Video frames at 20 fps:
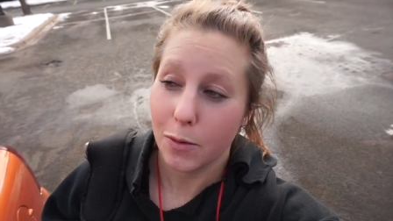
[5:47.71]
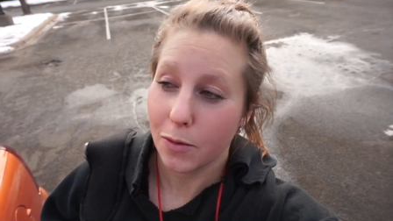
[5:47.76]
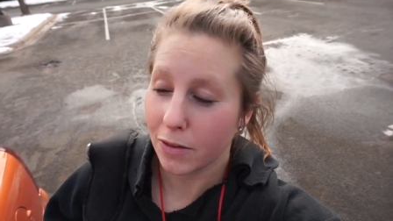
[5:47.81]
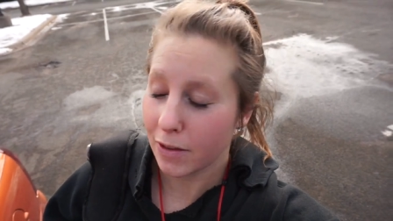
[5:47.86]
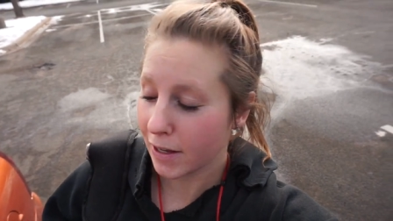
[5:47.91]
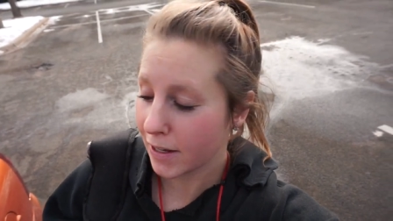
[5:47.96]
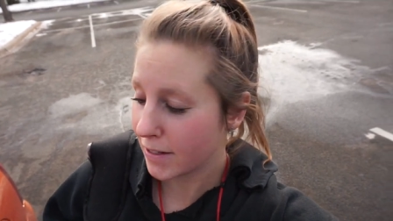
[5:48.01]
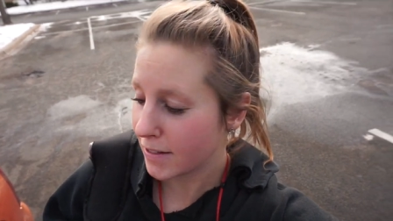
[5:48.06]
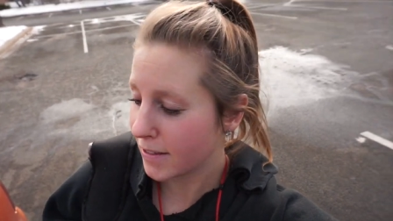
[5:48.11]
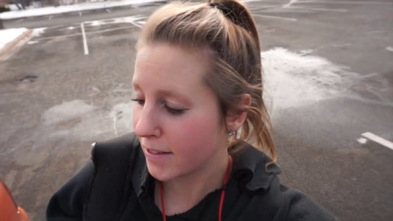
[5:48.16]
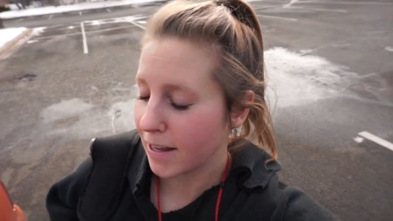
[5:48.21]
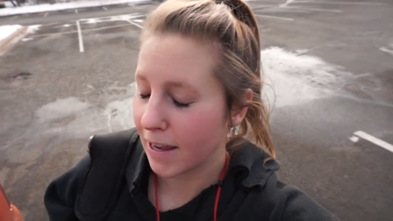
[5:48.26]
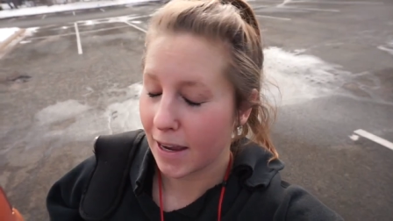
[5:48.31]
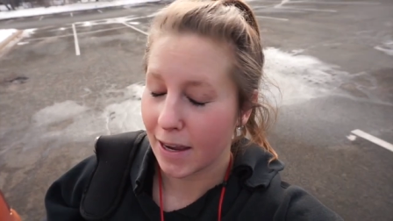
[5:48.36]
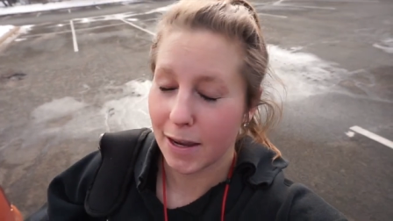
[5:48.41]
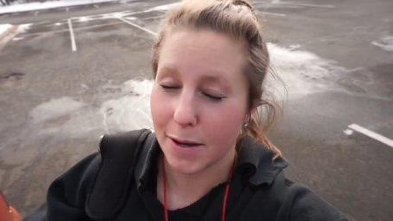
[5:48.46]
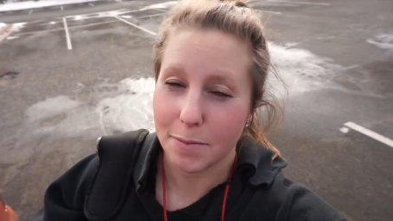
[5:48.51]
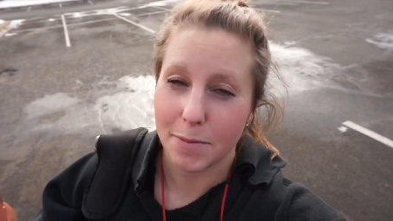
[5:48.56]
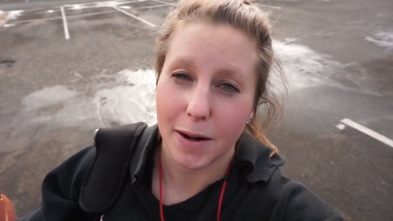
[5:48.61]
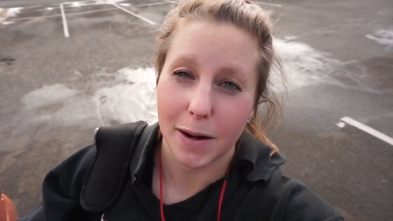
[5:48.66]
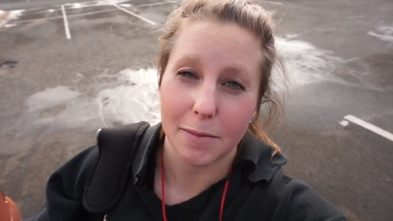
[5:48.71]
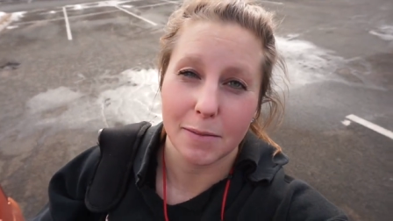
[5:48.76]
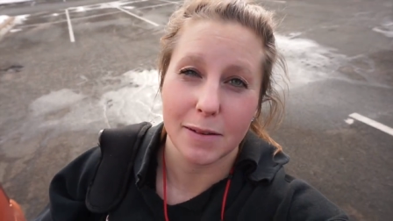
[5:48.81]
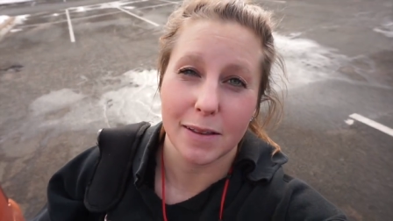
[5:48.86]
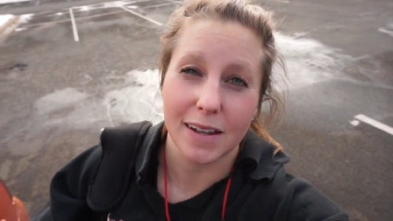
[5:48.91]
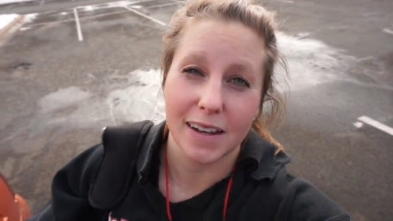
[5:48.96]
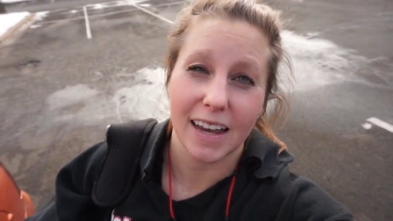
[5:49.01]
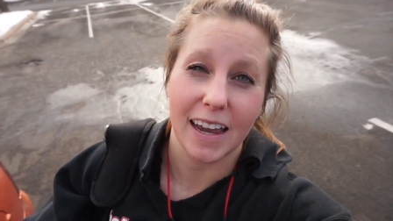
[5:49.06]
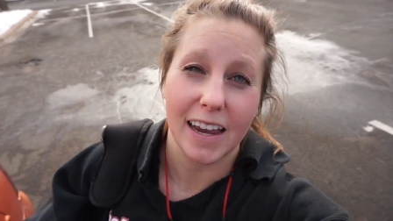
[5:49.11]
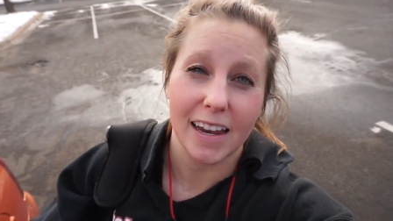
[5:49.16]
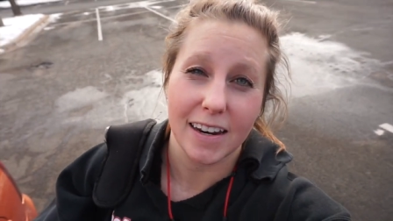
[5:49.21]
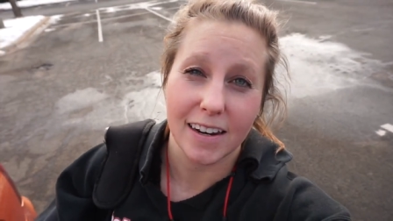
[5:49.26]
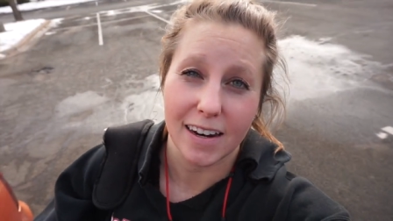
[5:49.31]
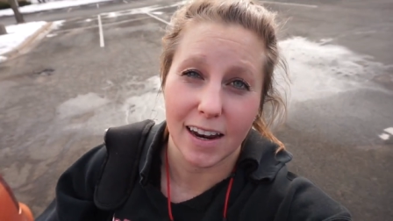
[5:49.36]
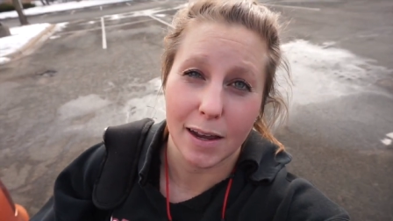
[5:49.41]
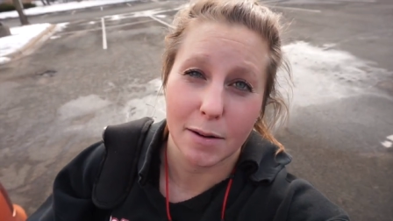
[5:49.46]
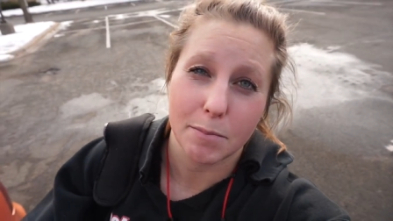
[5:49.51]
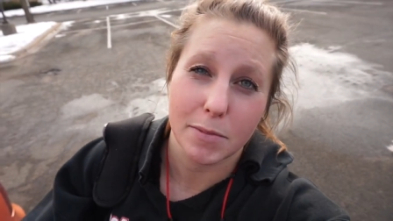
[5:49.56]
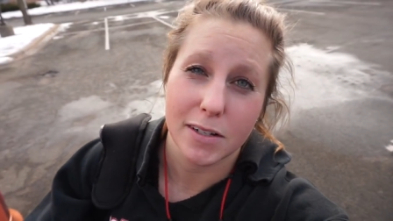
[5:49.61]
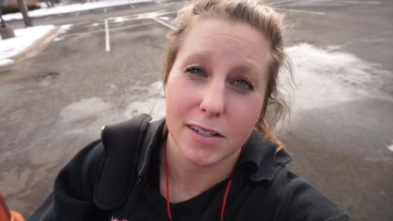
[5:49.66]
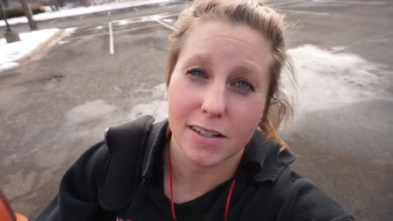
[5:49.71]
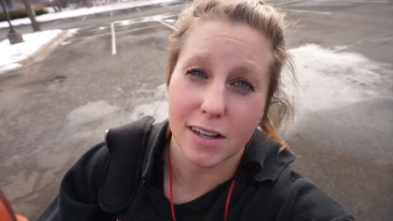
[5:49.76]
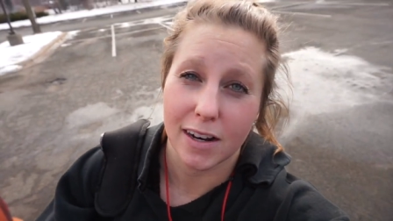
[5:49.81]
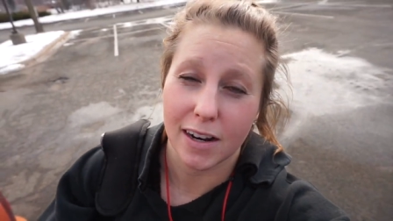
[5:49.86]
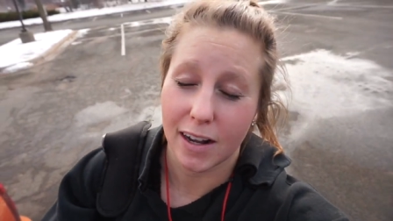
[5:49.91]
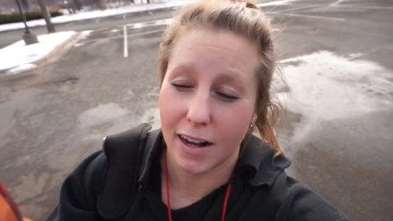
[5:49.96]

with, I'd say, probably like eighty-nine percent.